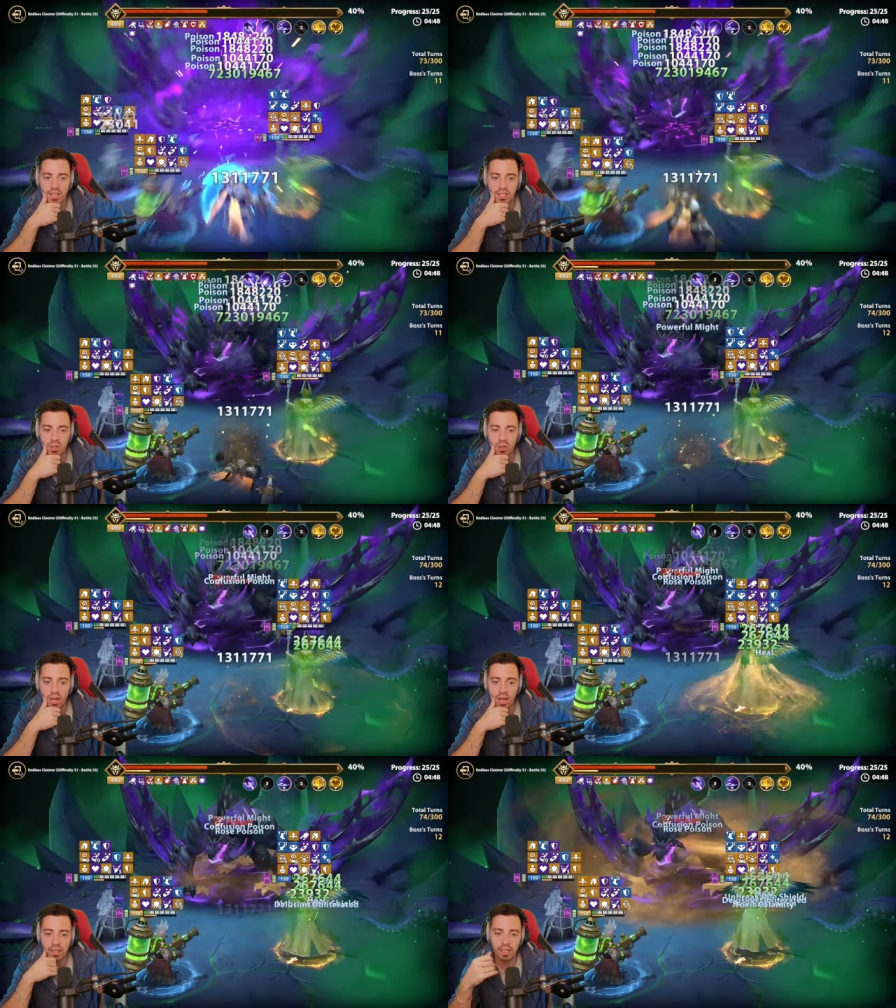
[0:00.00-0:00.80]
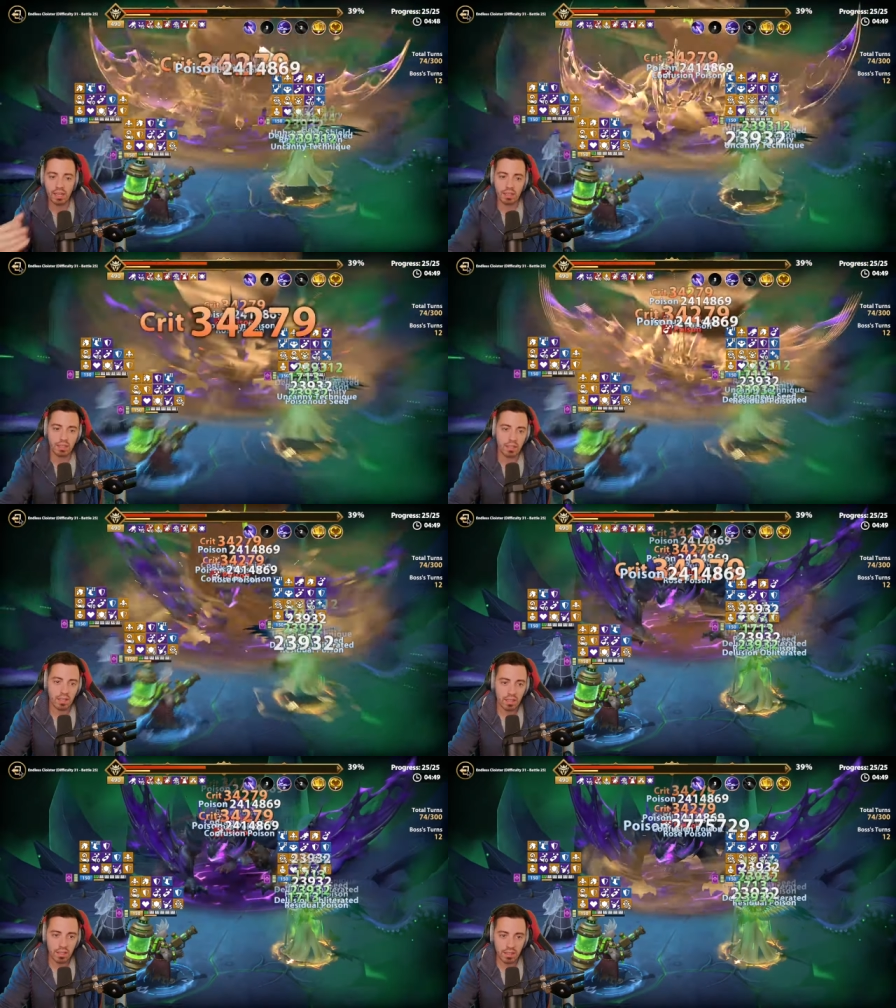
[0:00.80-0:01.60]
so I can't
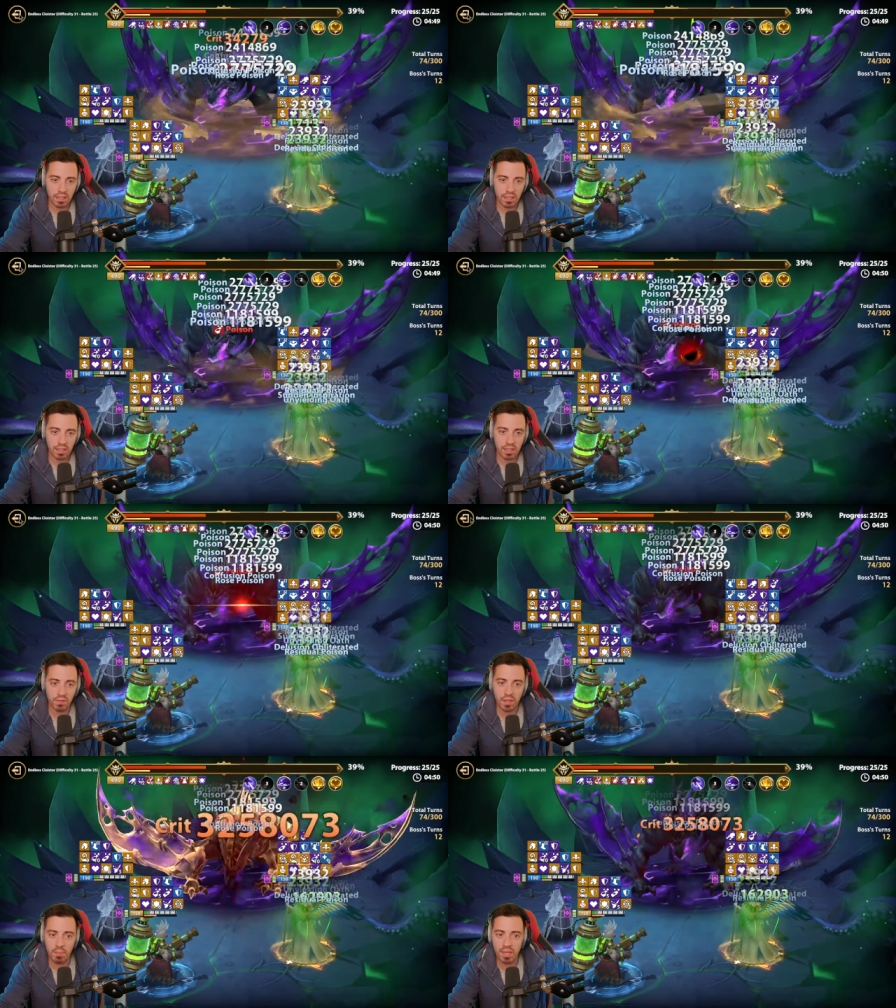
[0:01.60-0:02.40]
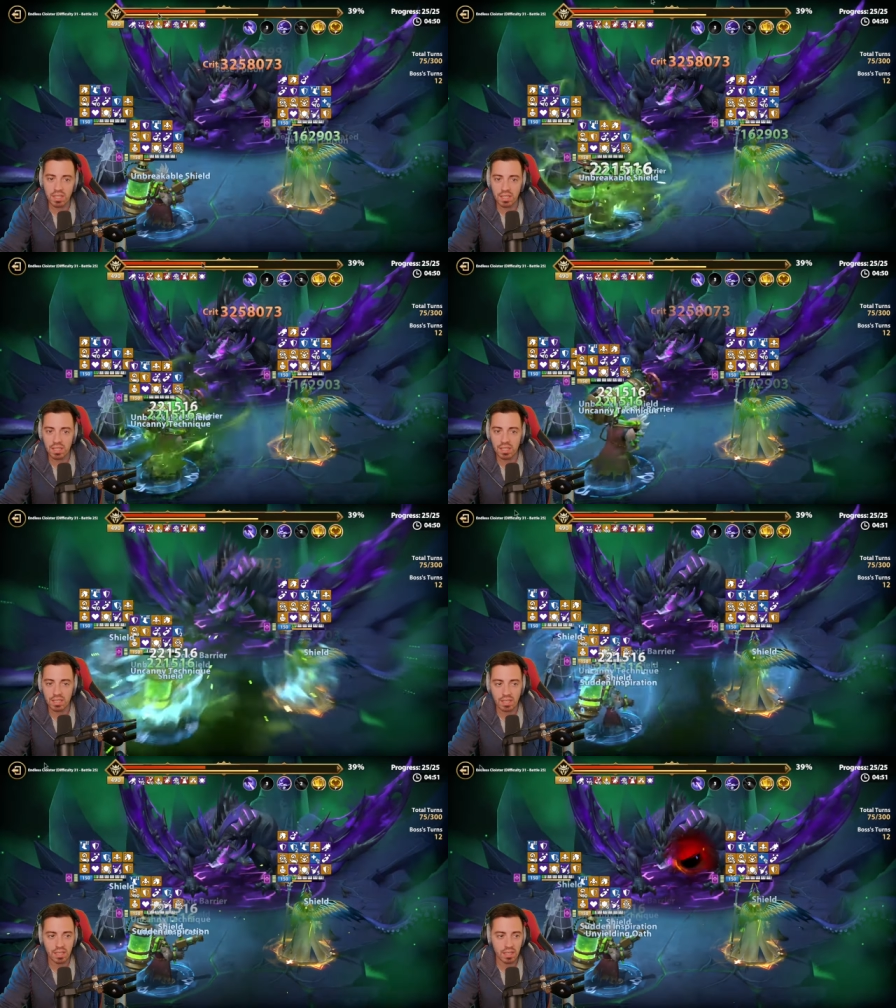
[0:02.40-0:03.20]
deal enough damage and he is
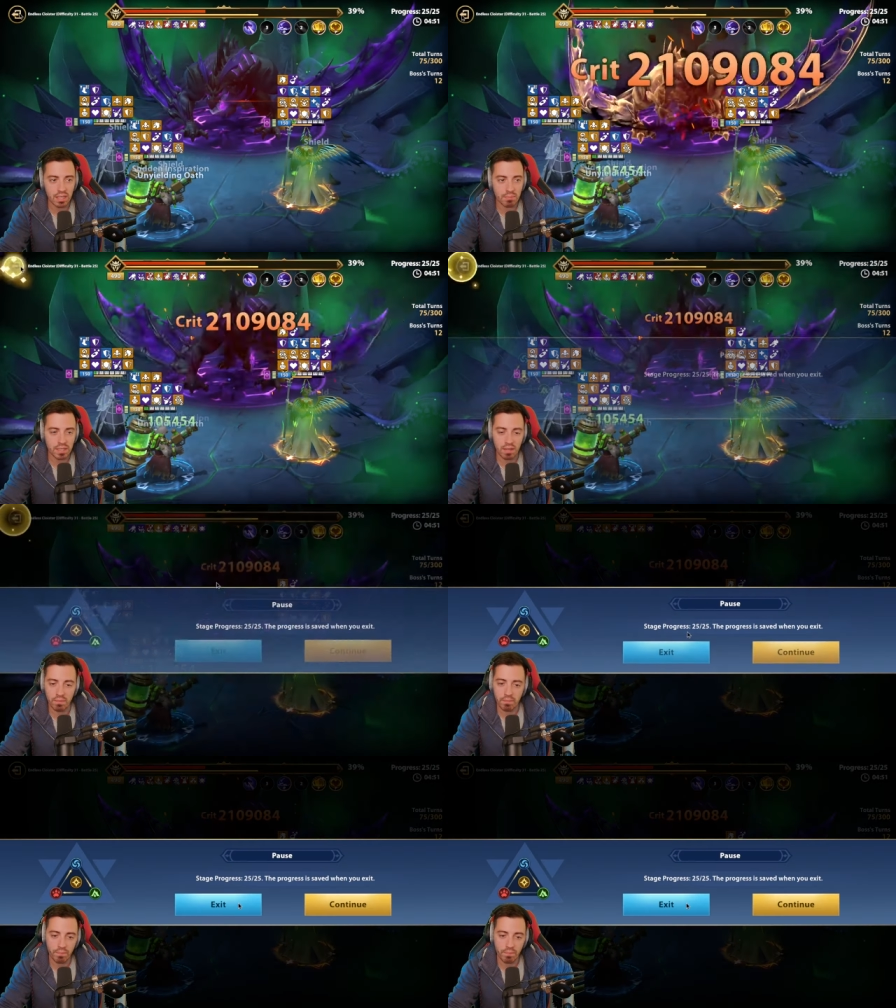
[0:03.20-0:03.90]
healing himself.